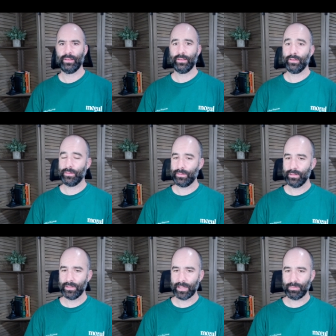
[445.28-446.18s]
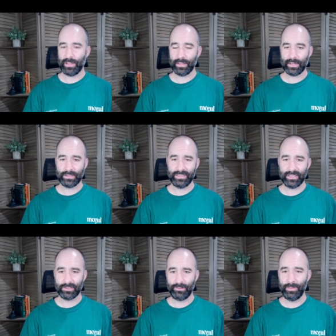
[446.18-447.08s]
still not playing and actually
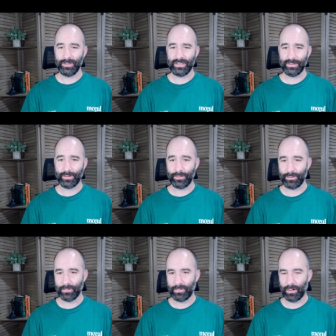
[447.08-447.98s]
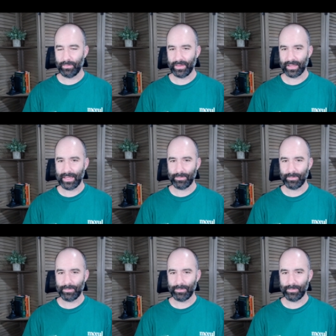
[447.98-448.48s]
extremely difficult to involve in the game.